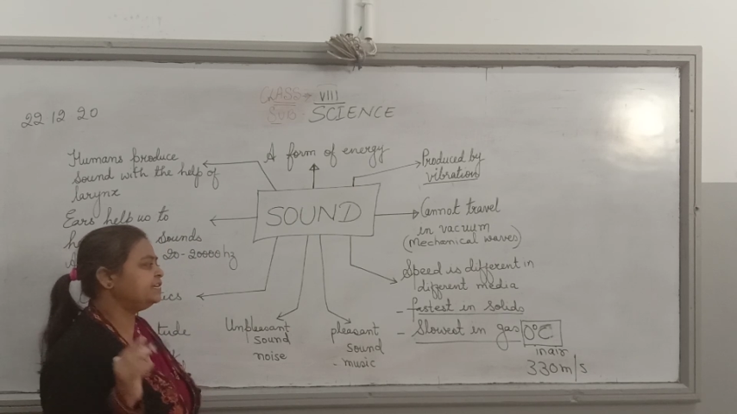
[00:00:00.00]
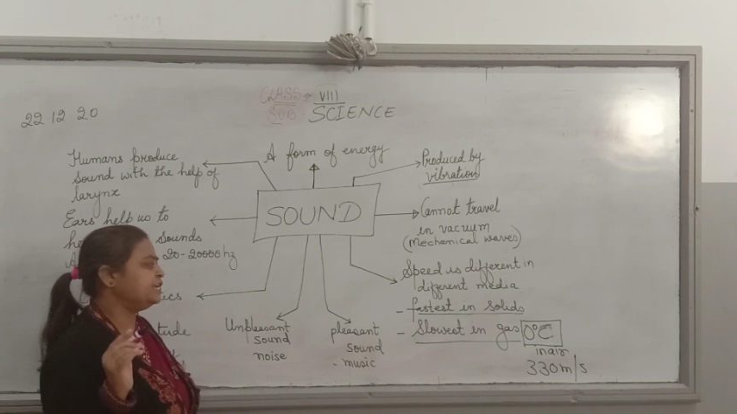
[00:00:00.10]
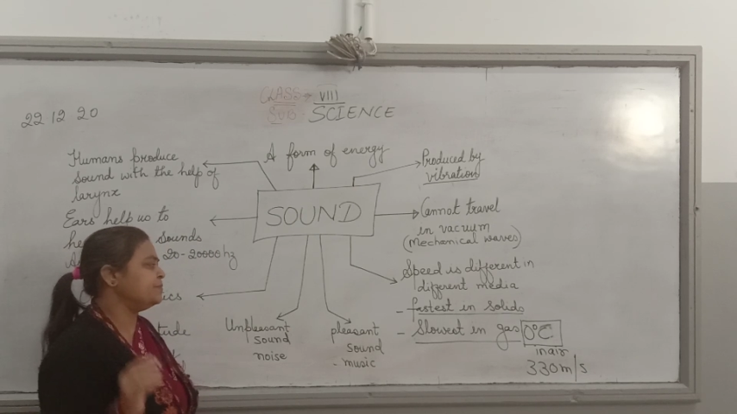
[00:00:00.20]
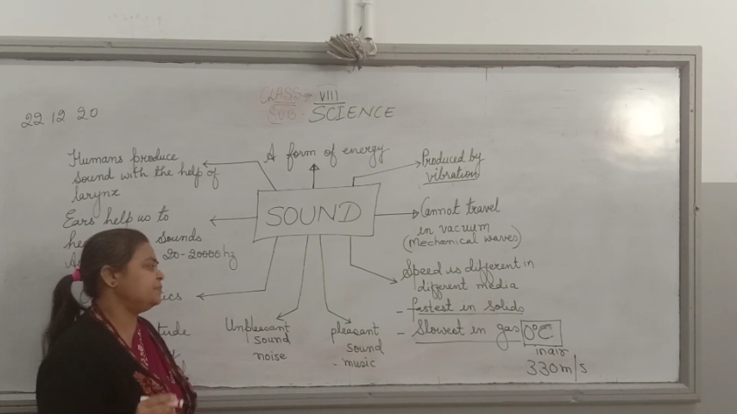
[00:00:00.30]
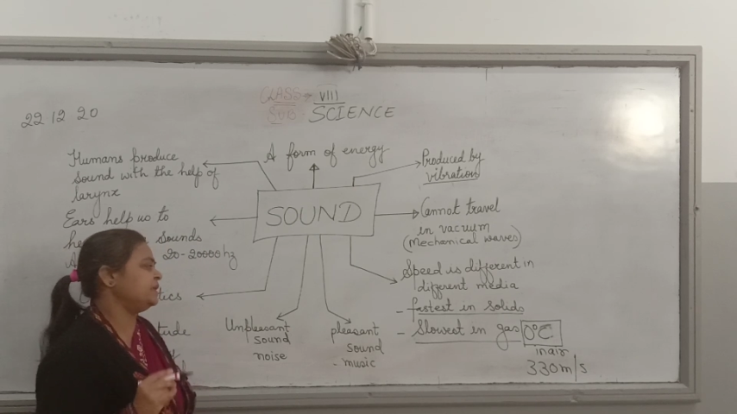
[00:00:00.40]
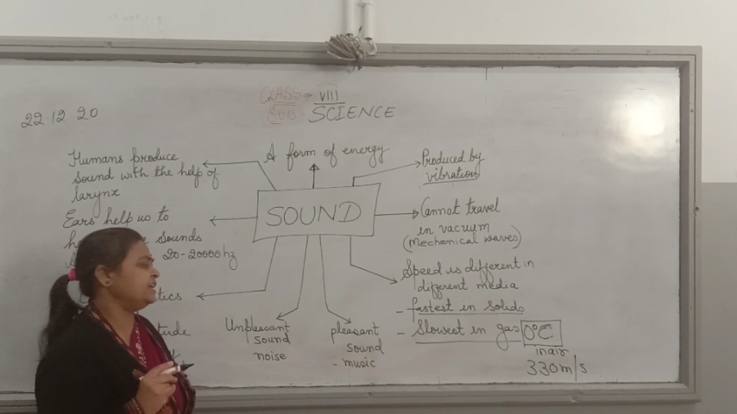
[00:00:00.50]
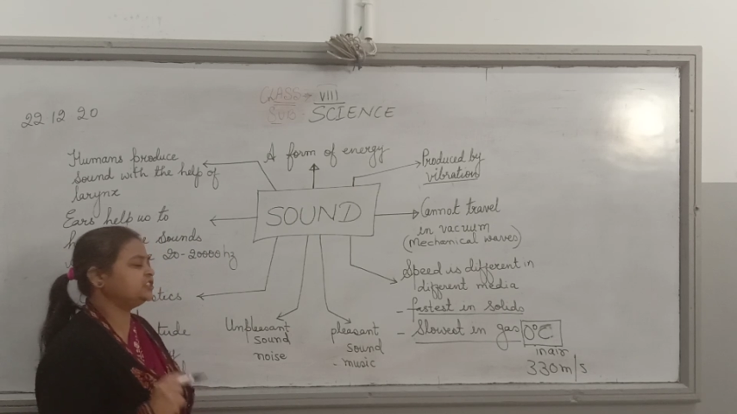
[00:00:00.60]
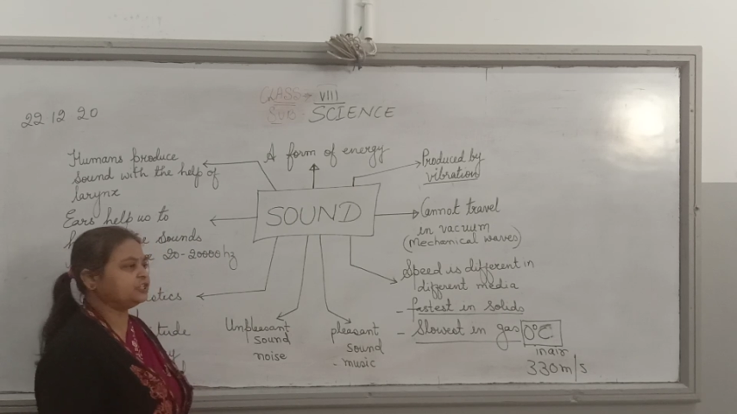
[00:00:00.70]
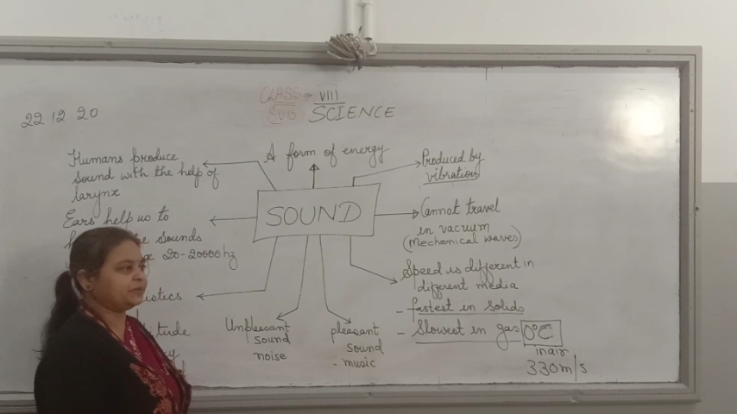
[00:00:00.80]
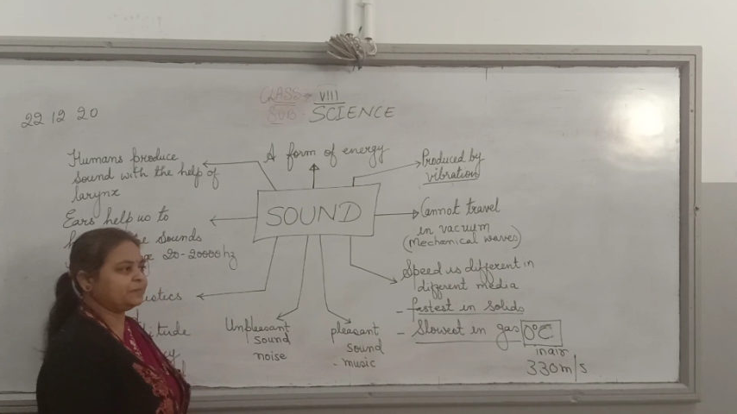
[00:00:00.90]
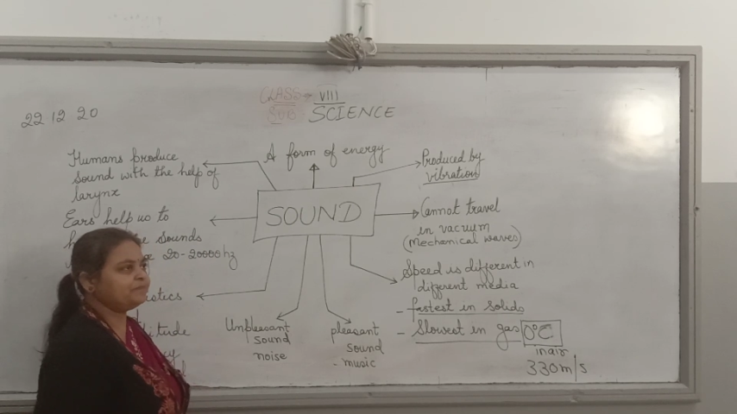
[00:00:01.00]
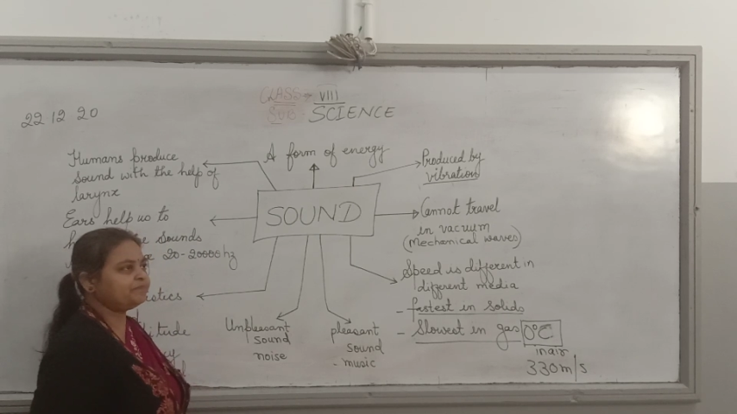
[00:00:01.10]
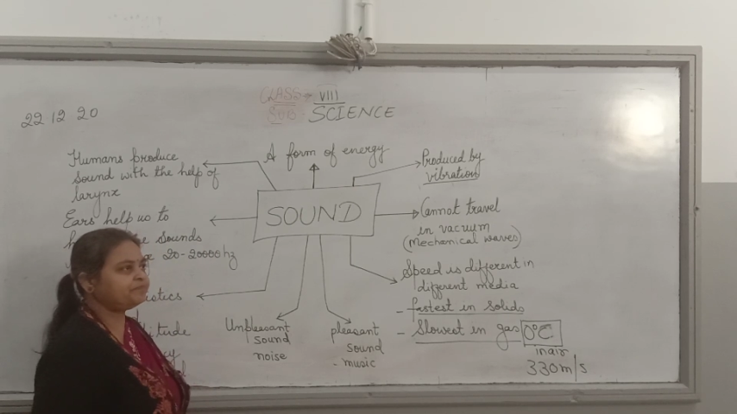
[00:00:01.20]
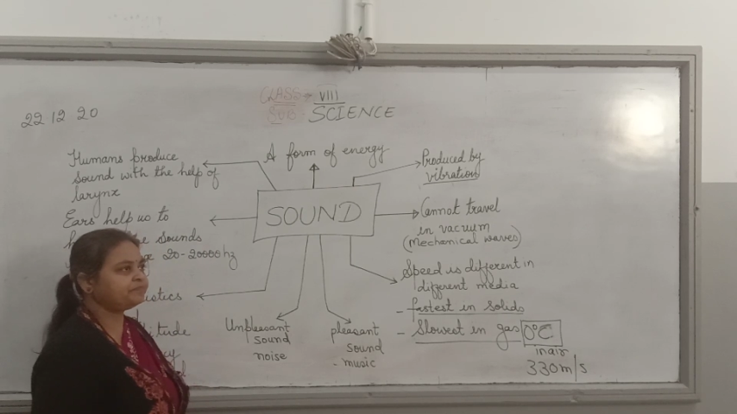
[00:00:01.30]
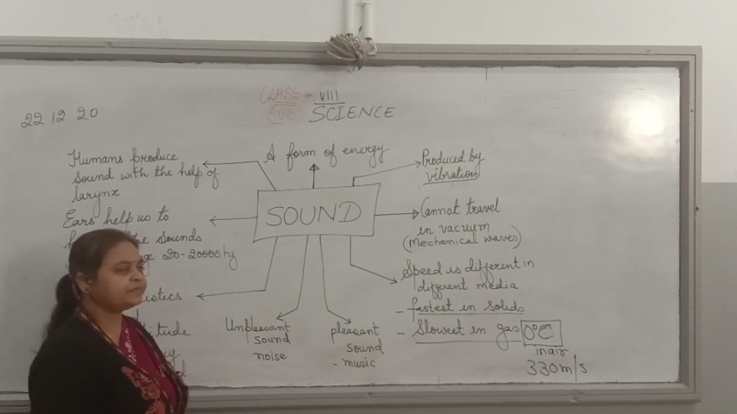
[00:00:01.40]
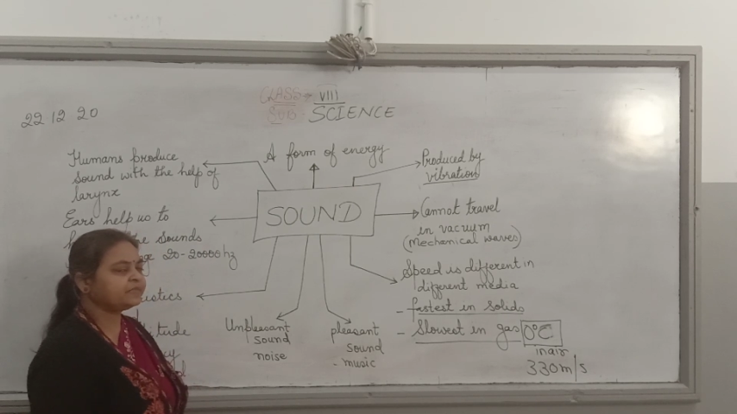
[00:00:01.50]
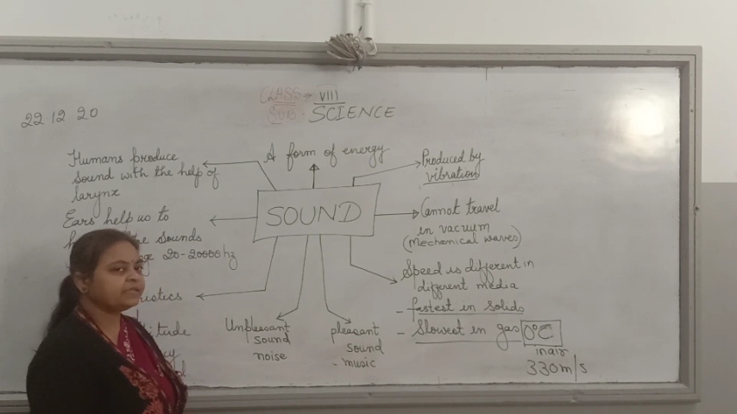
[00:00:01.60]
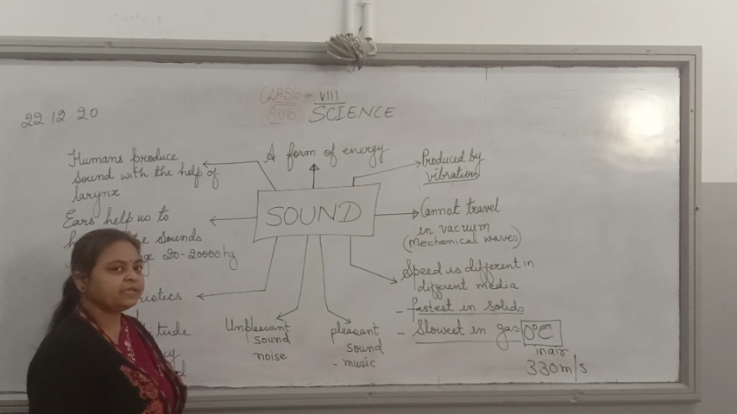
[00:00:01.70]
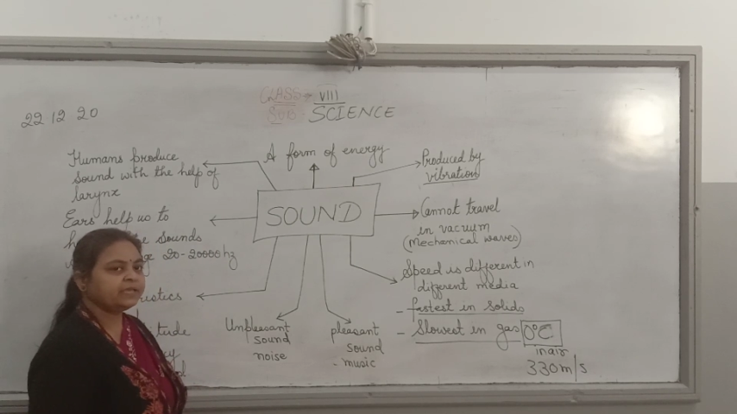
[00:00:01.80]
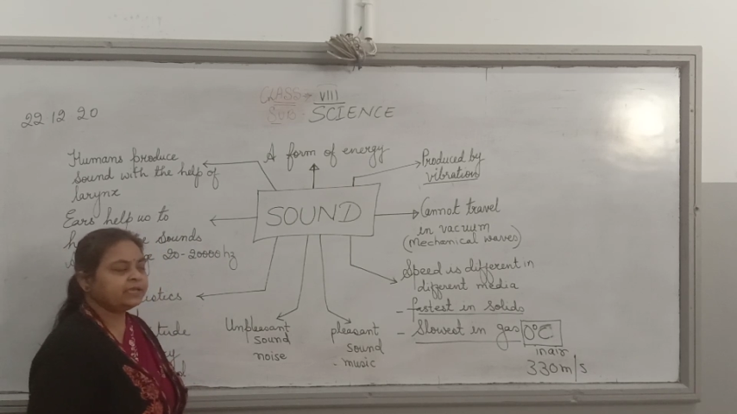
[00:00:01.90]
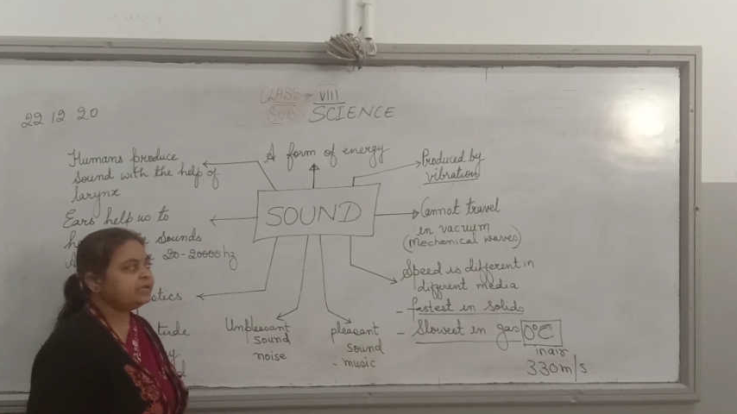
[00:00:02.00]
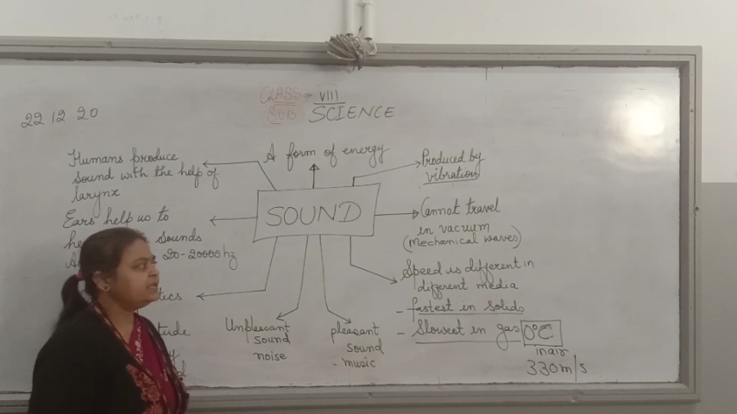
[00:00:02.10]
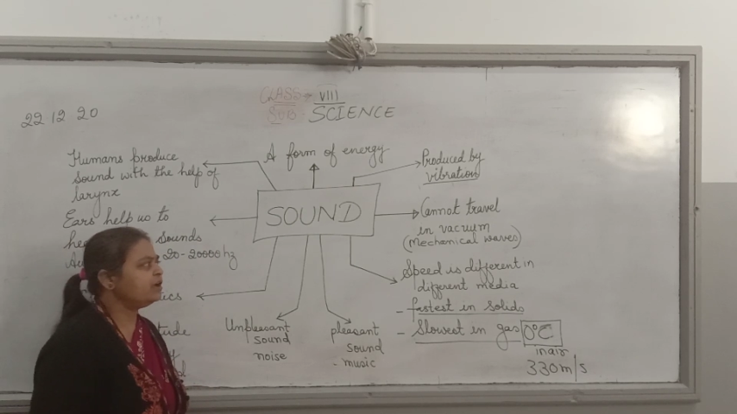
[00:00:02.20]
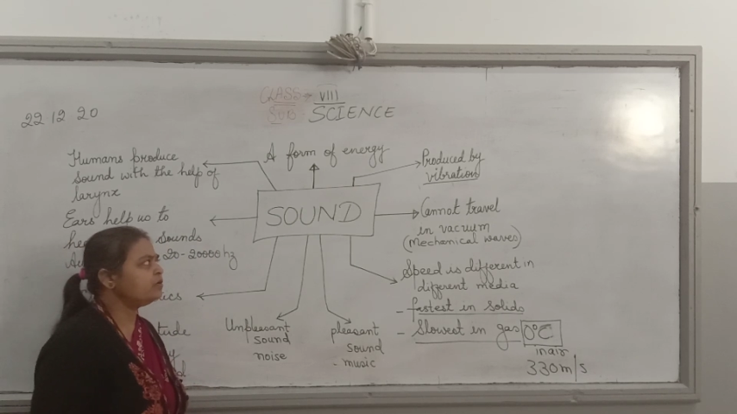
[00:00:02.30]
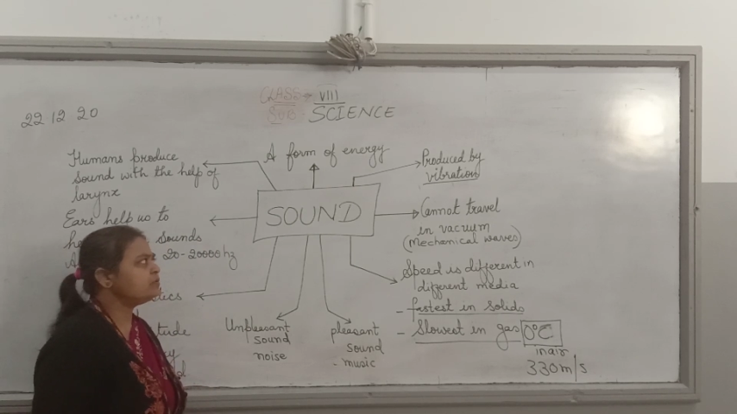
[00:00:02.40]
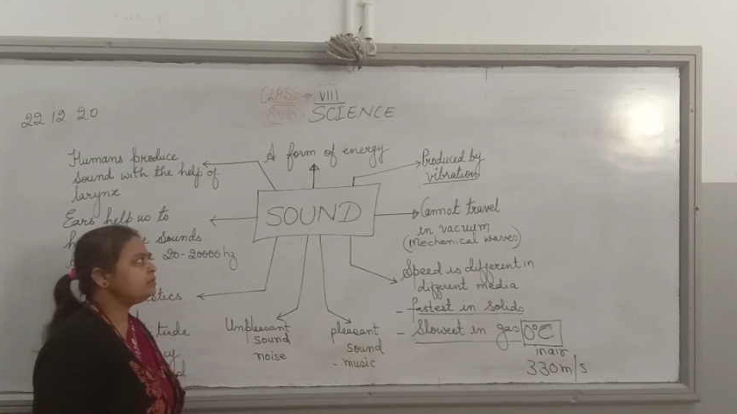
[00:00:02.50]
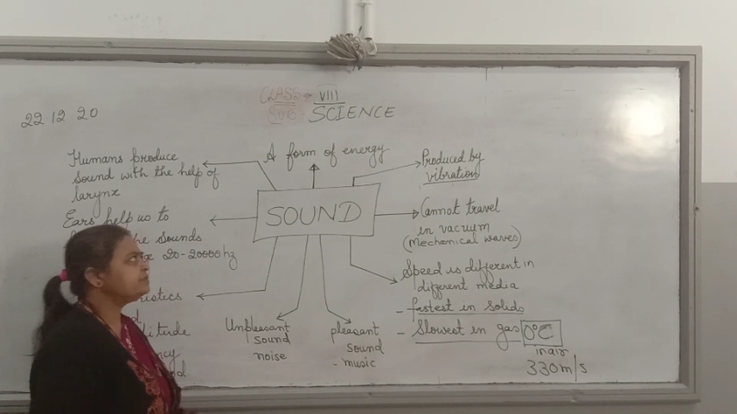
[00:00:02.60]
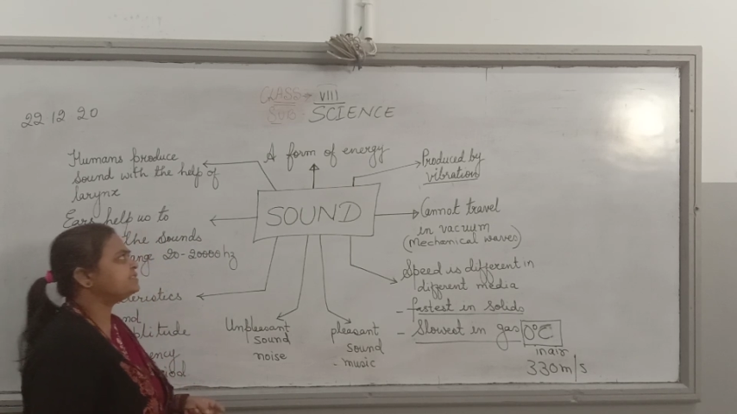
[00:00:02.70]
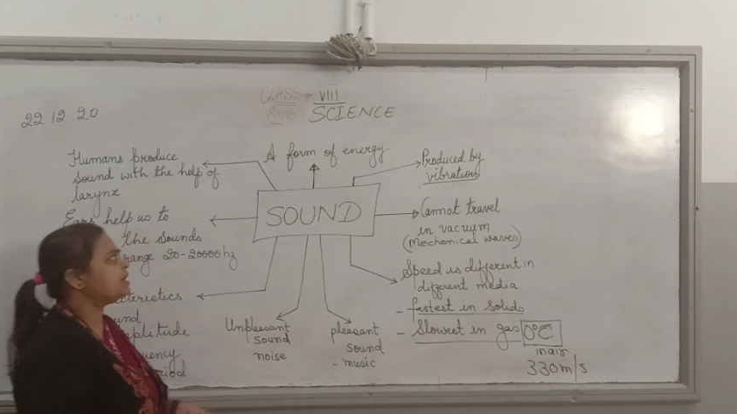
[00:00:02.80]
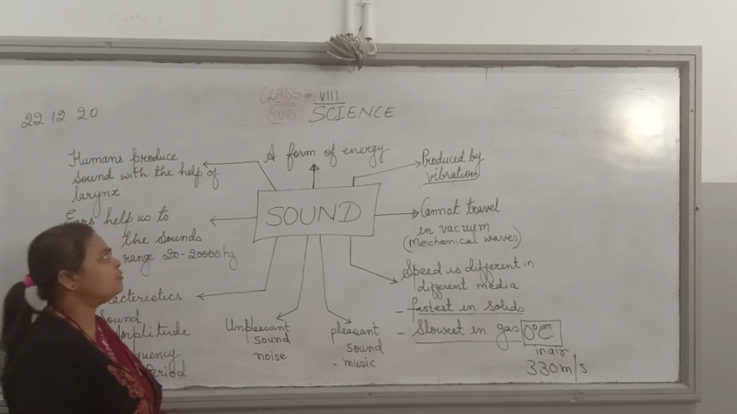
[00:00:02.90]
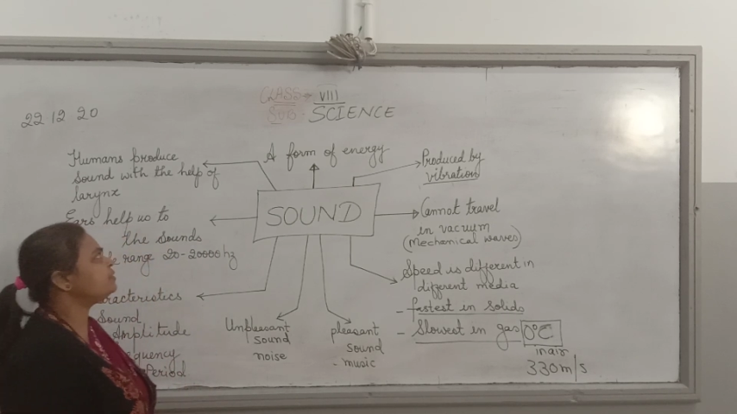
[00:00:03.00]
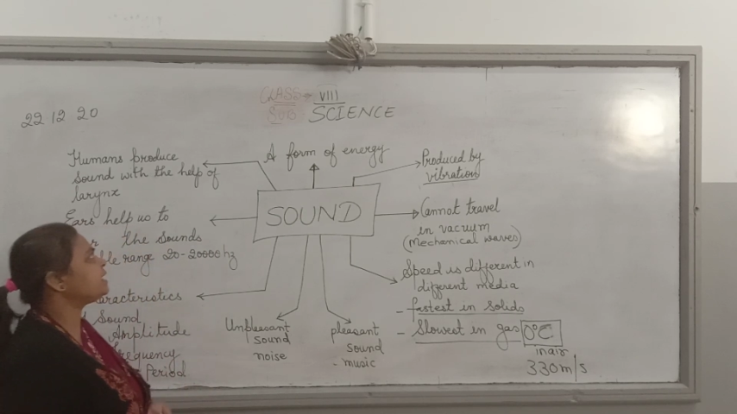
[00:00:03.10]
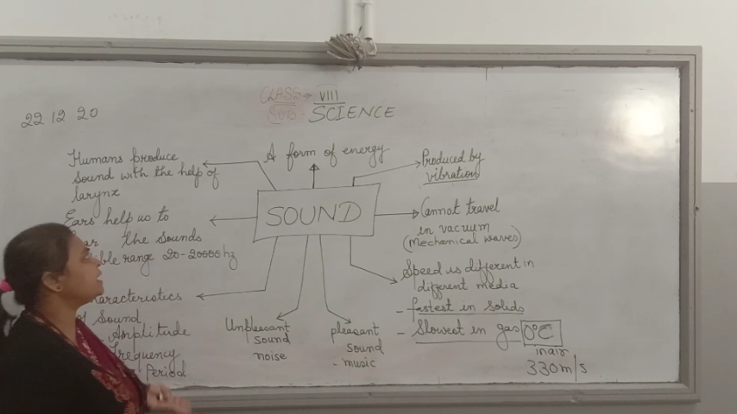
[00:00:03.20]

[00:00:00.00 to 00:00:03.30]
temperature. Now, sound